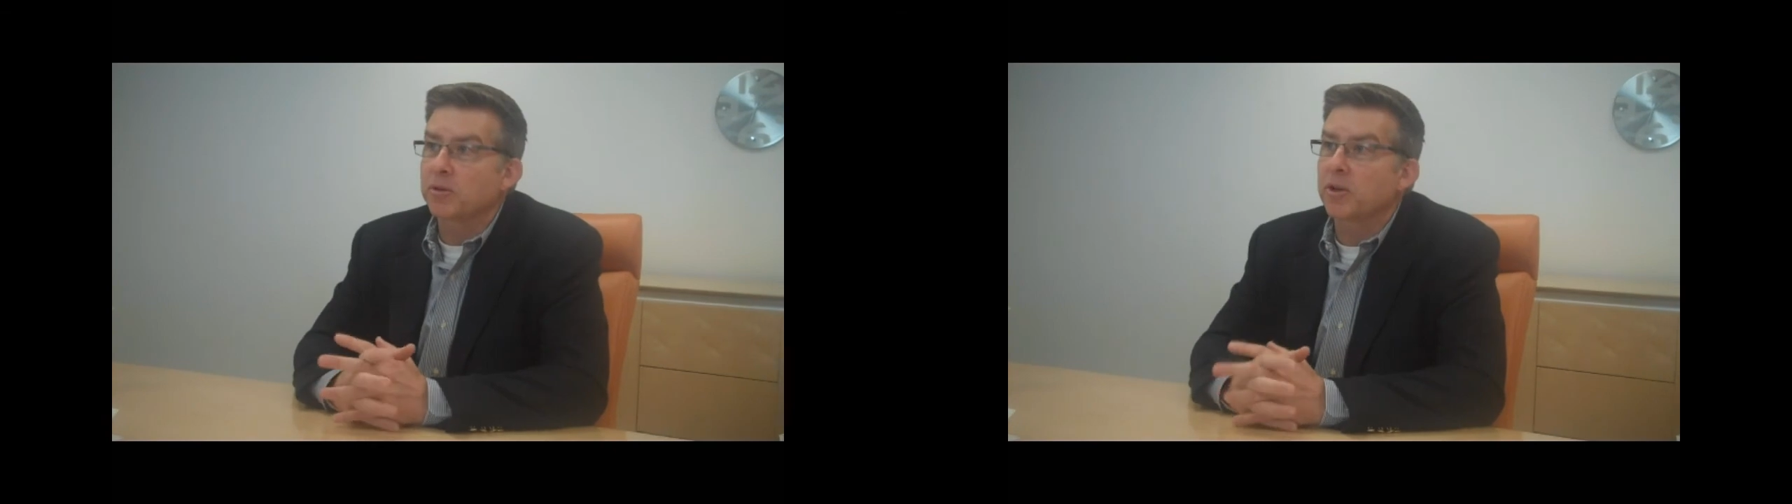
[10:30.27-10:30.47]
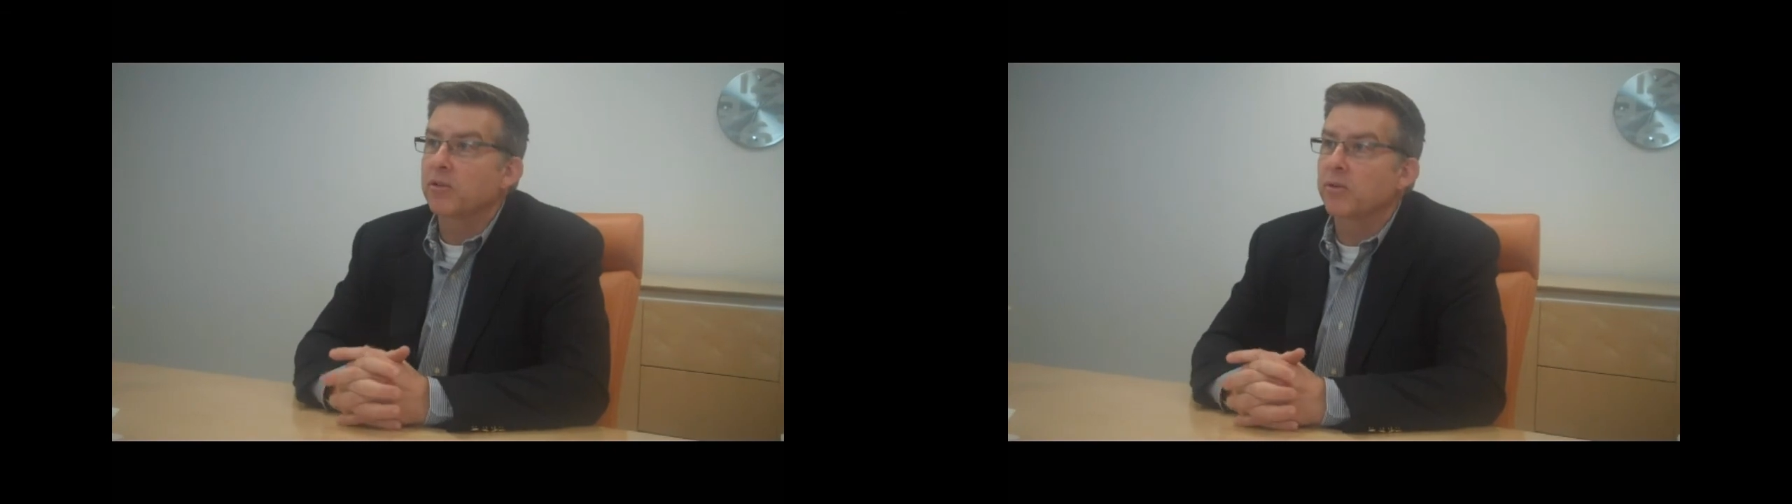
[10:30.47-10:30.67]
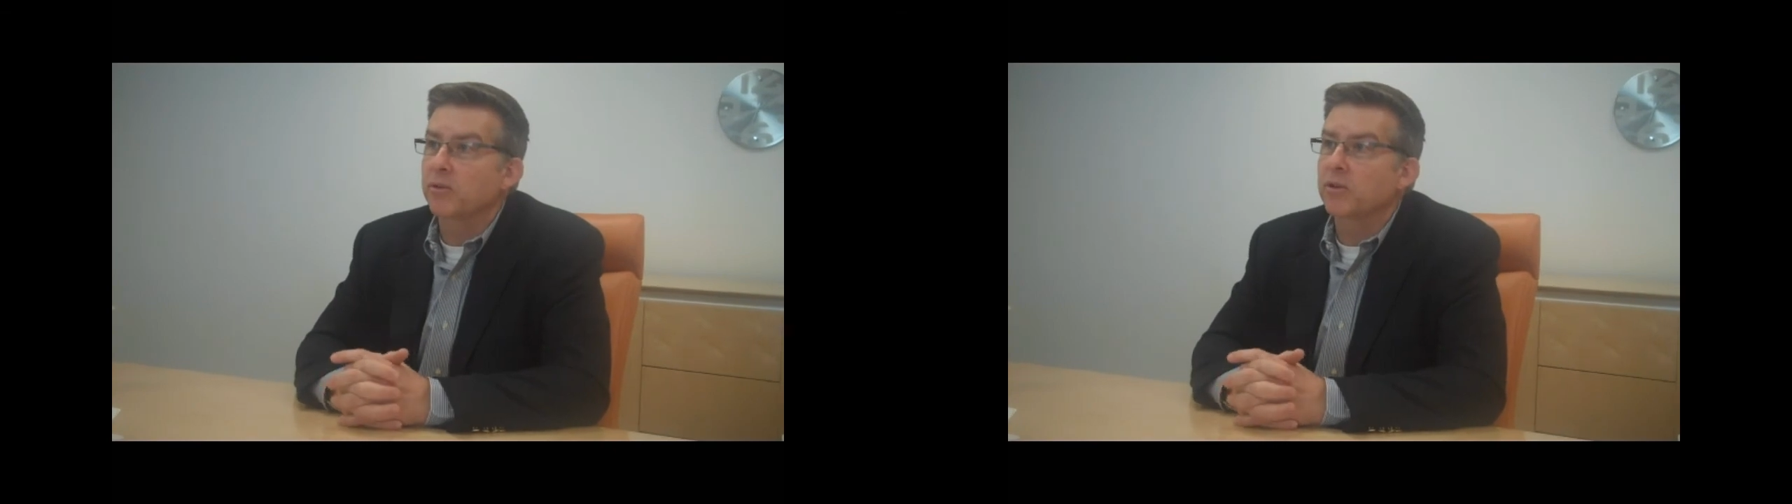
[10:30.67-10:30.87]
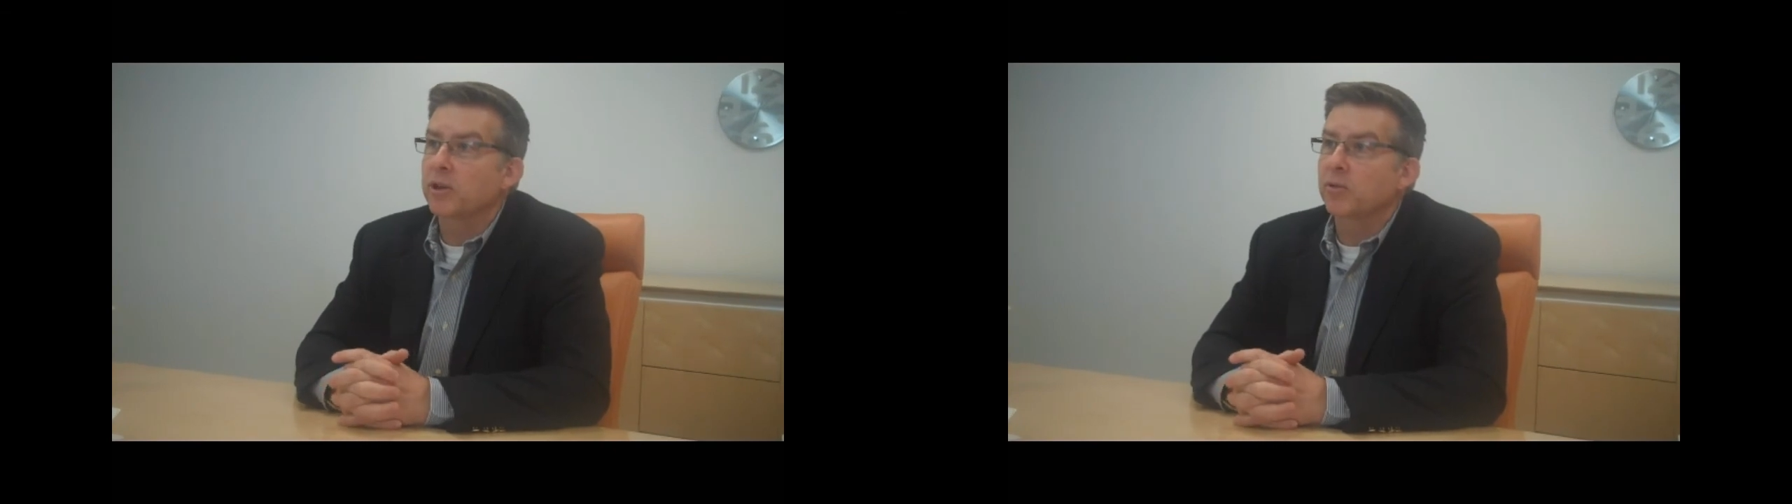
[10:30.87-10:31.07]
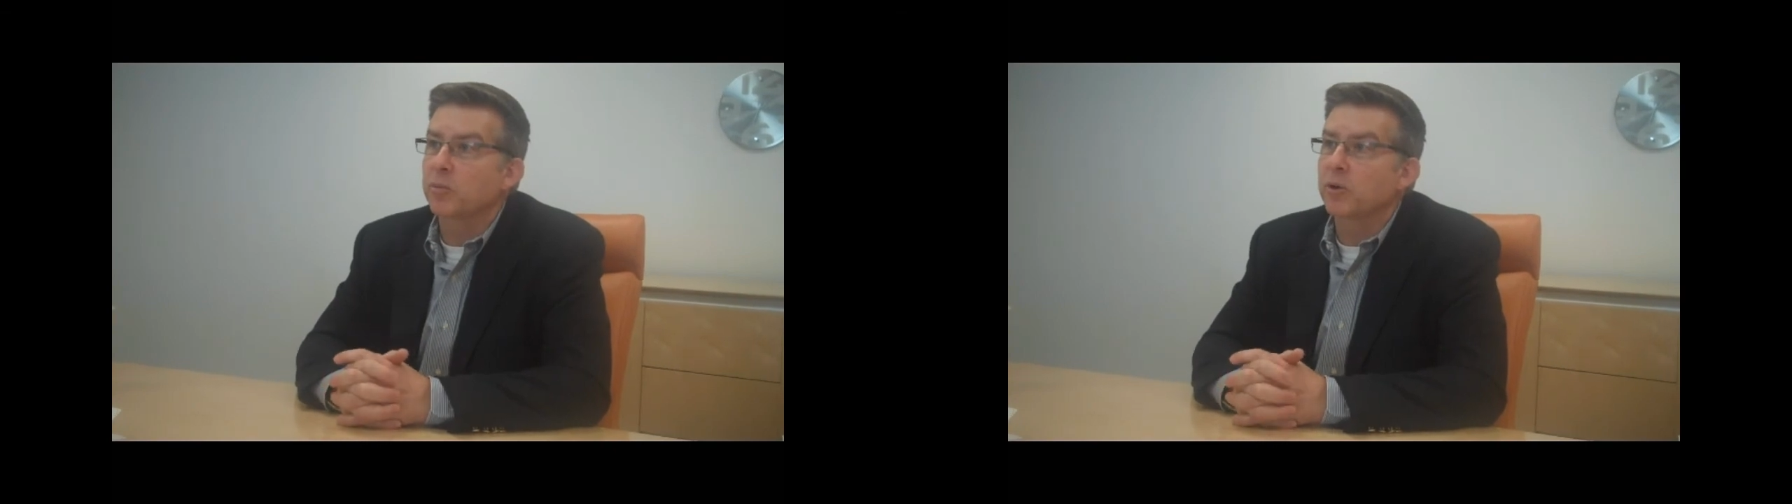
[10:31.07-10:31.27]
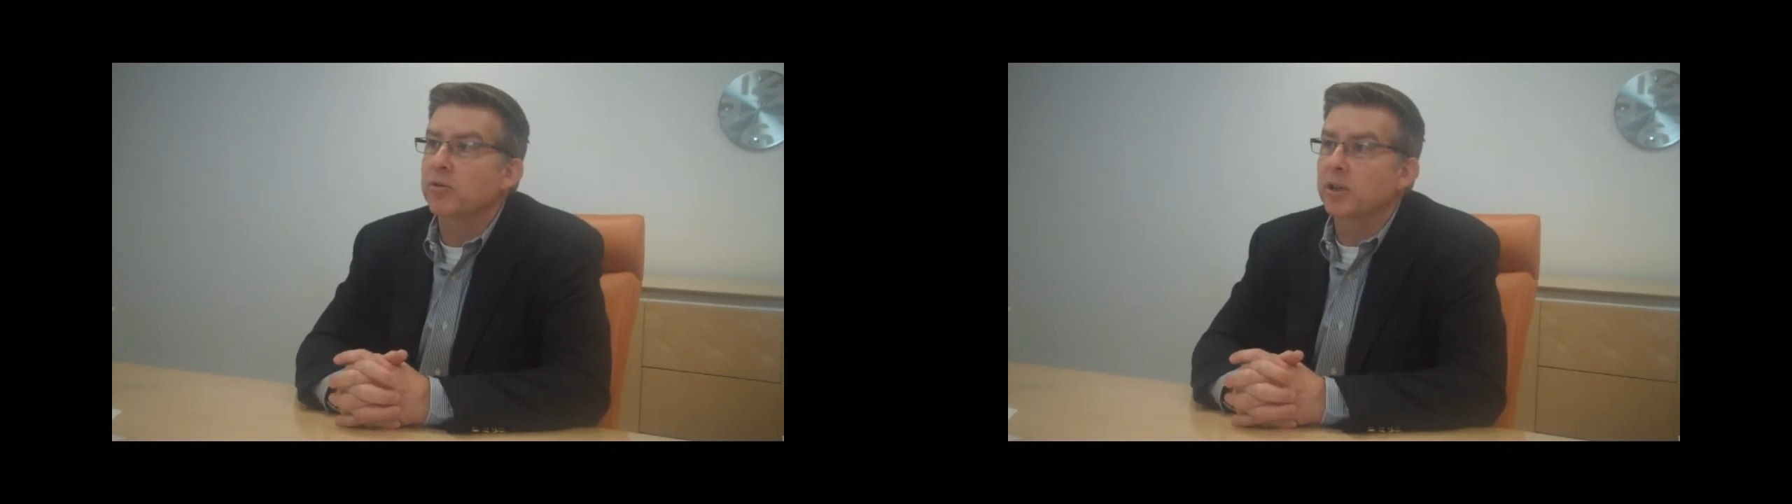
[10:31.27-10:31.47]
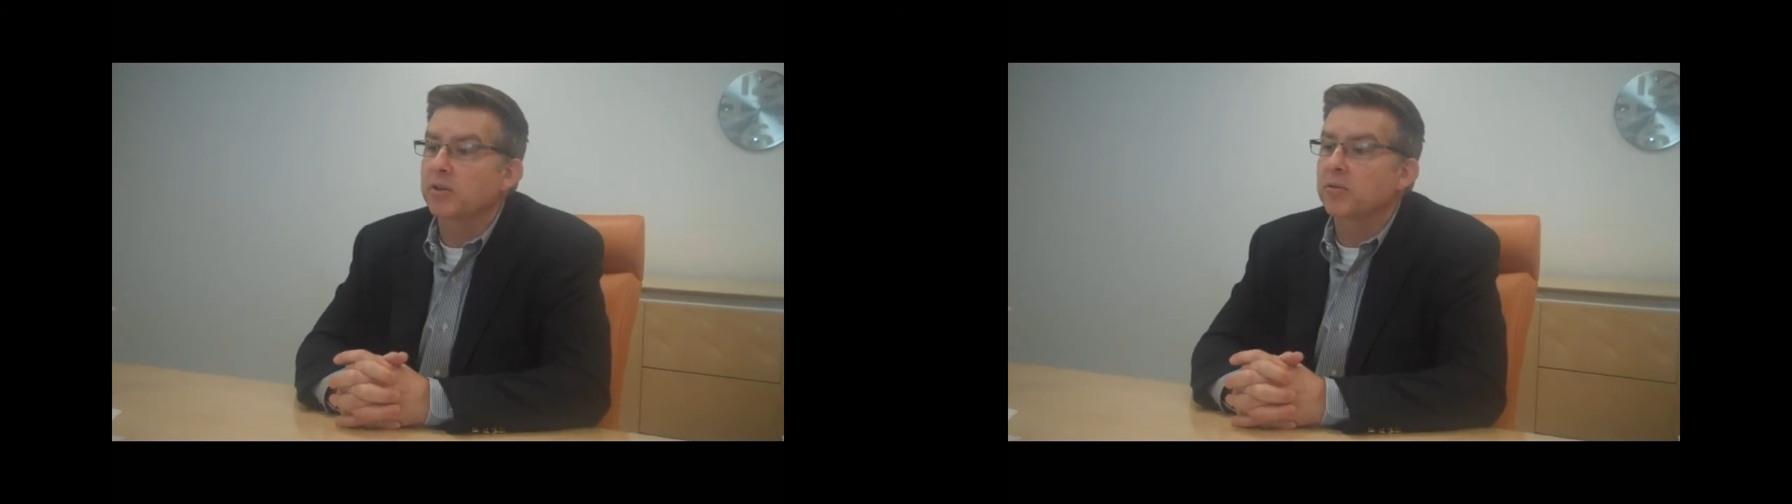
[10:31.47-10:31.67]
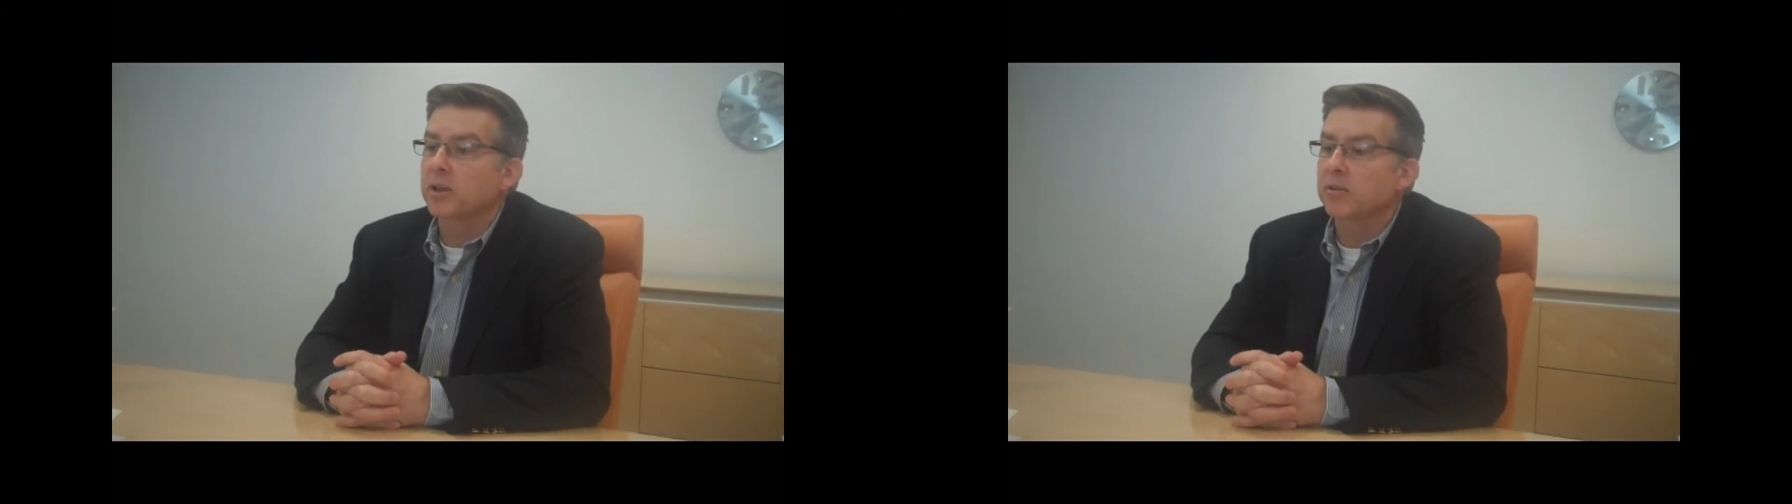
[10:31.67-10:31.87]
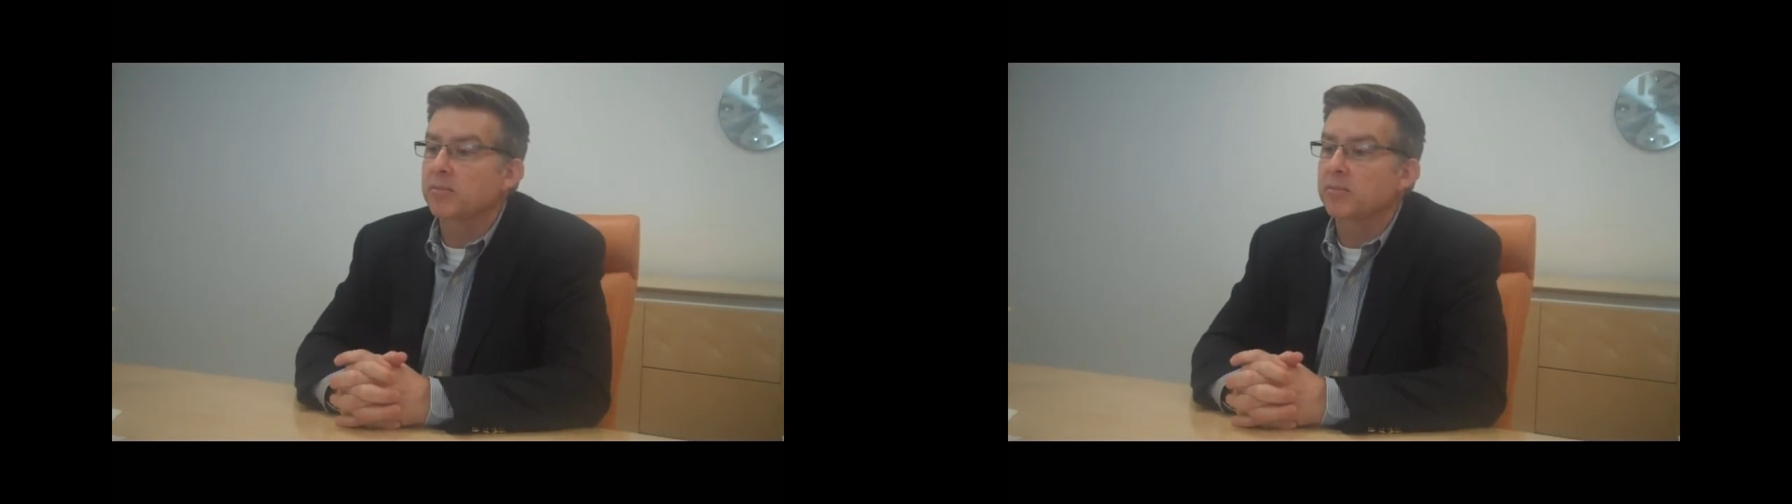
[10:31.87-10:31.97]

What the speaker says: address those needs more effectively.